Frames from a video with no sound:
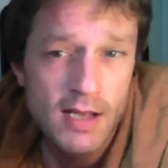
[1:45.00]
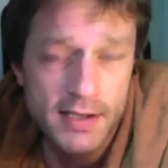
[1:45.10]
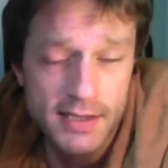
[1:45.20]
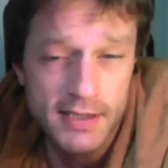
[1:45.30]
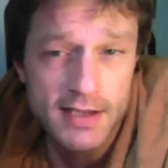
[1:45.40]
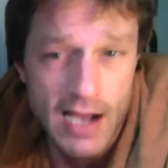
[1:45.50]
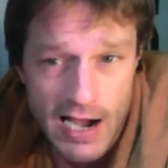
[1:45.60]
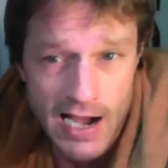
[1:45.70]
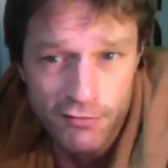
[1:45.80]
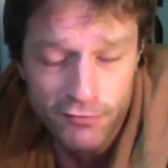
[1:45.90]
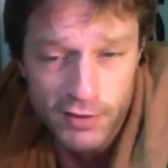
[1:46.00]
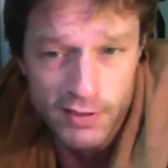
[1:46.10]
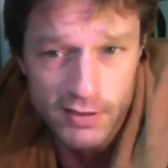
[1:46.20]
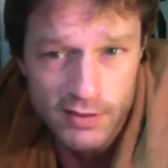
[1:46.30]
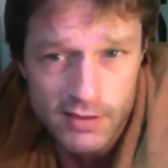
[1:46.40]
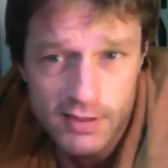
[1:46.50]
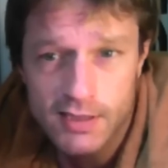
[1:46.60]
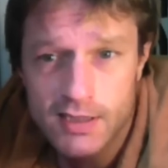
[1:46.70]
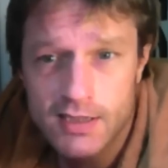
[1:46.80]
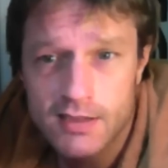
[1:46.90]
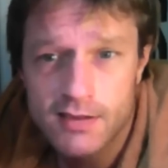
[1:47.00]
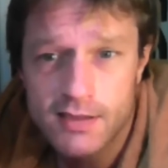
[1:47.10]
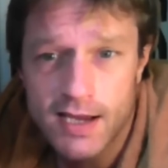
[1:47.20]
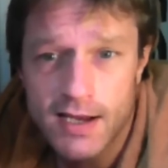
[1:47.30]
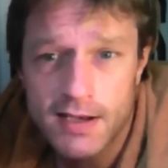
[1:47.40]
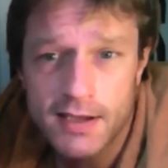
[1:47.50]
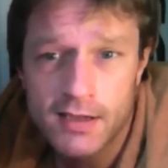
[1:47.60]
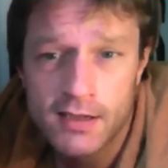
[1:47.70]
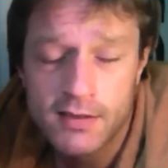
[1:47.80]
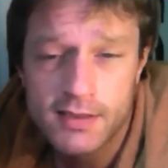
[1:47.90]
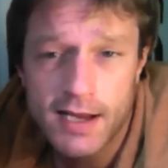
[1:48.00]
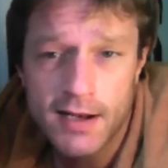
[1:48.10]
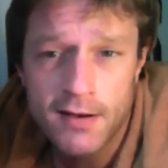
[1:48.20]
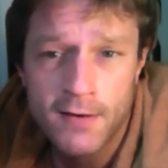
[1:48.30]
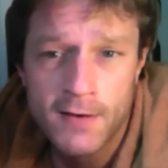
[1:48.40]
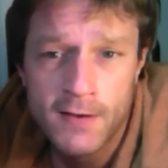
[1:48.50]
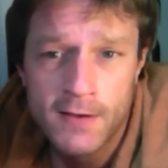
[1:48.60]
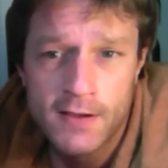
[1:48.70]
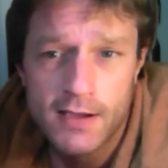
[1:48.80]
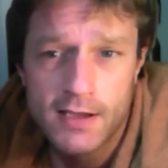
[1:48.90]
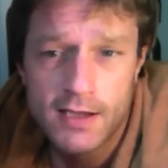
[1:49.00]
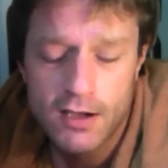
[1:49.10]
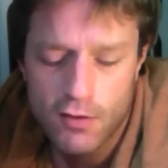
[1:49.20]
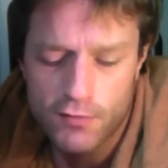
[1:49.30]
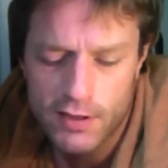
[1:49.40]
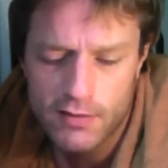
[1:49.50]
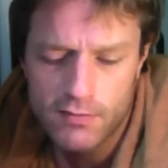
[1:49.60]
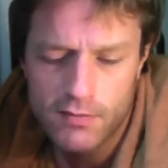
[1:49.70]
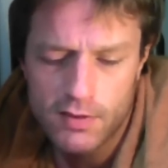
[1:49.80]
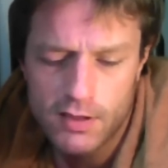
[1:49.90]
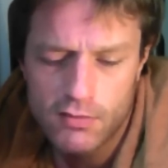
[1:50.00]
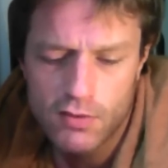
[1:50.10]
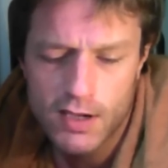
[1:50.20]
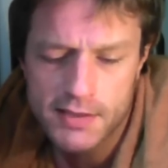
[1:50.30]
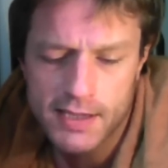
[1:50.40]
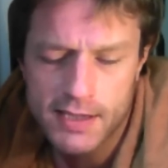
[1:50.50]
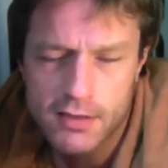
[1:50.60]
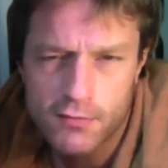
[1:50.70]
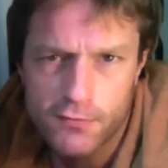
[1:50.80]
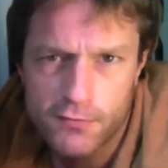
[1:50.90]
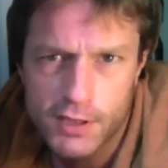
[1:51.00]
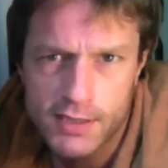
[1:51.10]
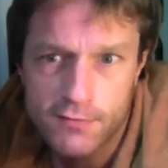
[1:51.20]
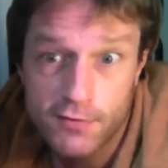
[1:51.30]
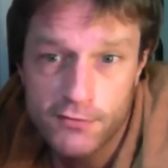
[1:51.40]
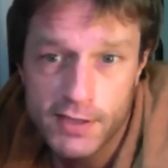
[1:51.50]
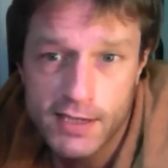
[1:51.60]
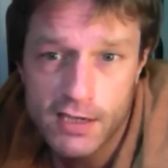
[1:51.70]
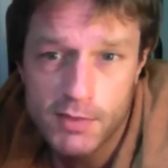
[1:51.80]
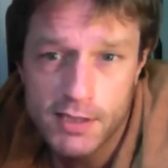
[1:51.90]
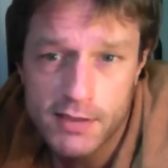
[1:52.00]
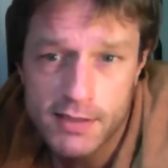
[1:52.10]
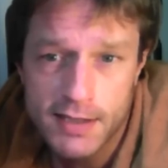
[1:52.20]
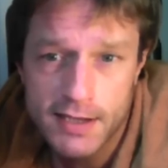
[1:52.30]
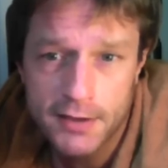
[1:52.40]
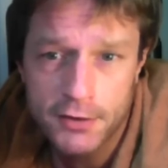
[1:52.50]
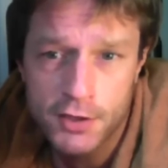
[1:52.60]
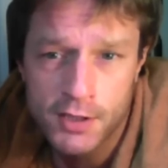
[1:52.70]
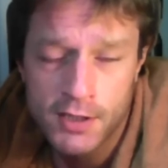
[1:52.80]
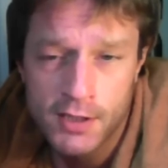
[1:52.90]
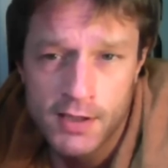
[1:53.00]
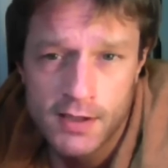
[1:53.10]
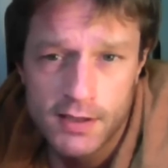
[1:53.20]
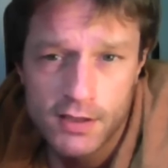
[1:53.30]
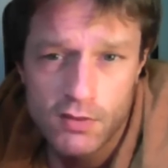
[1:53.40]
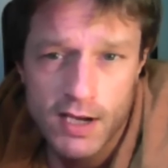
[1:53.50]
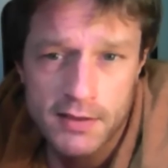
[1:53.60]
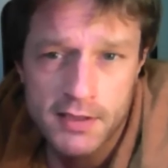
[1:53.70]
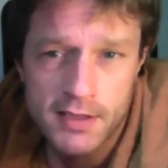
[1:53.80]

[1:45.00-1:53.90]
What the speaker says: exactly halved scale of a ruler size of just 50 kilometers side length, you get